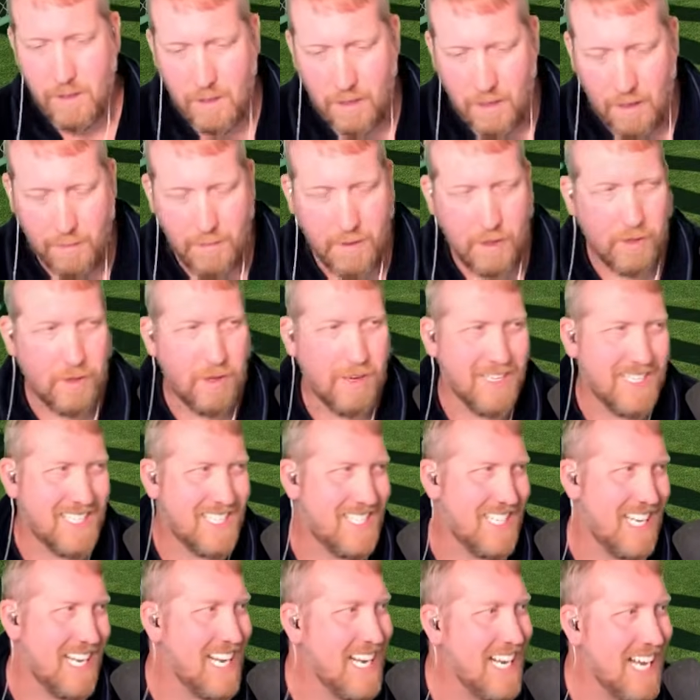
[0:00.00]
not gonna
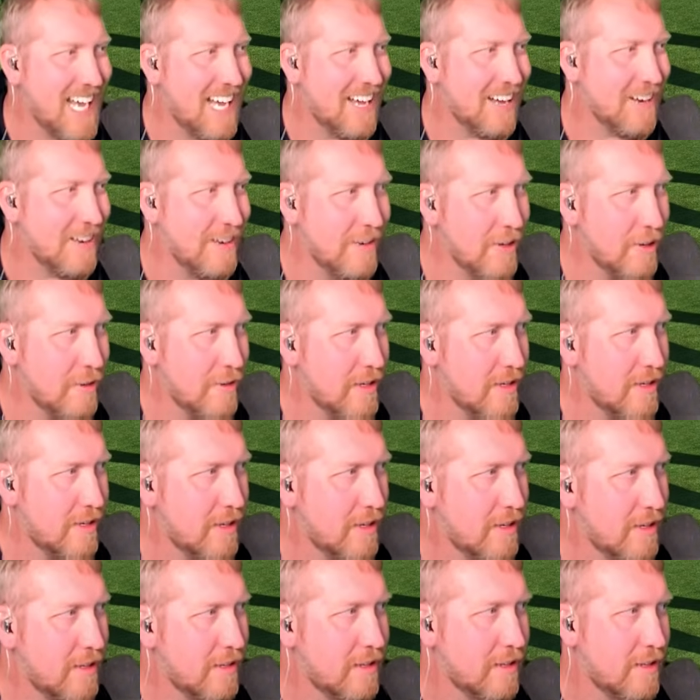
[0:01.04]
say how to do it,
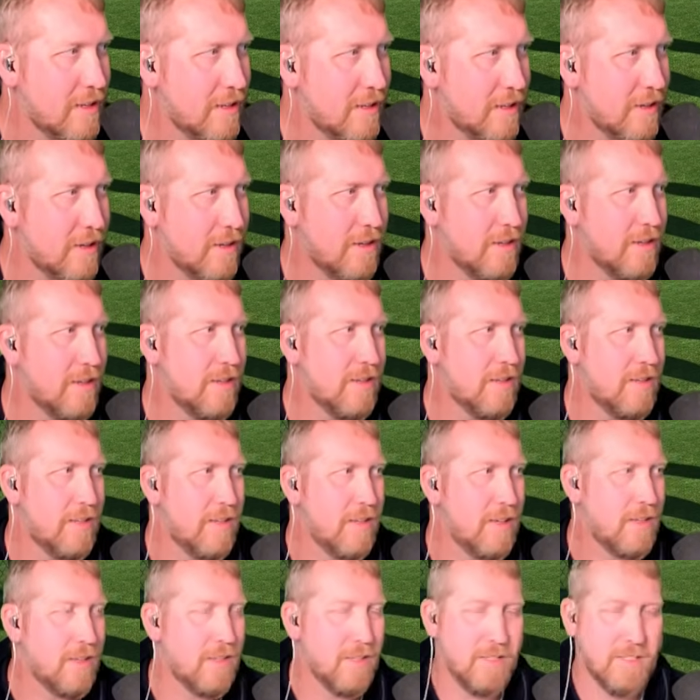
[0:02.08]

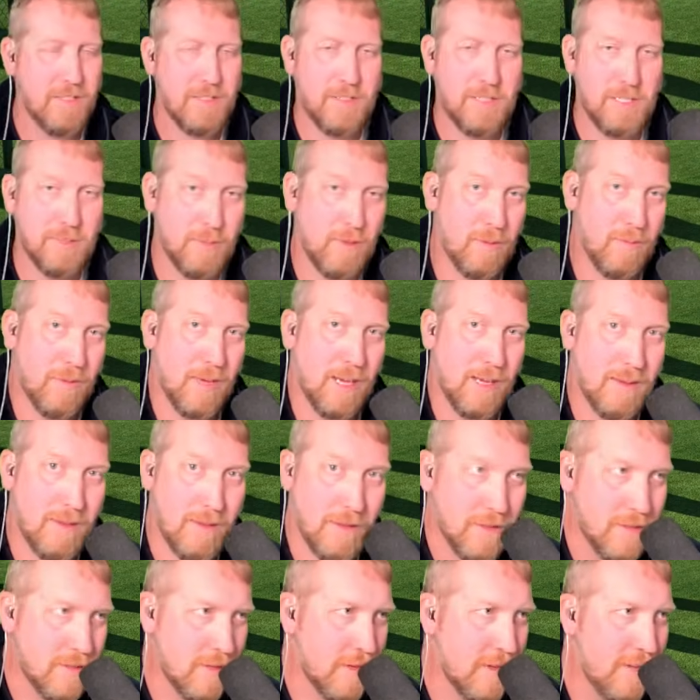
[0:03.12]
because someone might
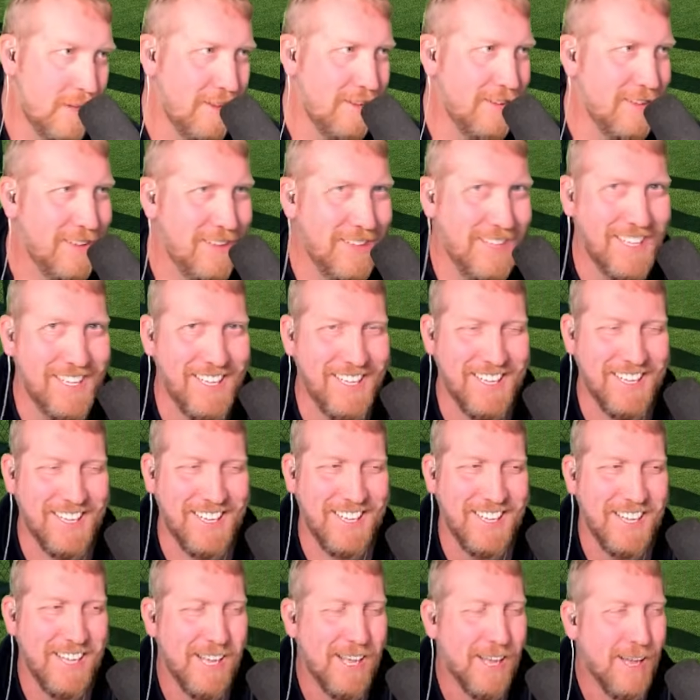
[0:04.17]
use it.
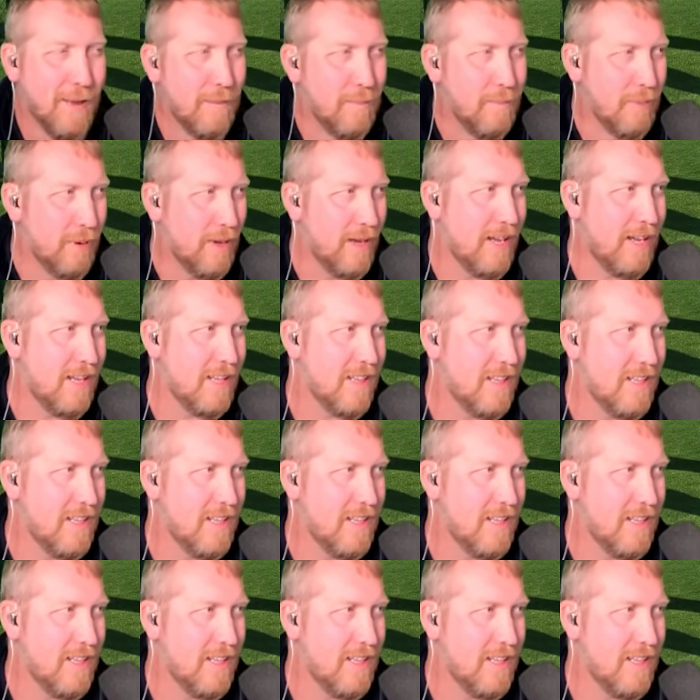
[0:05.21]
But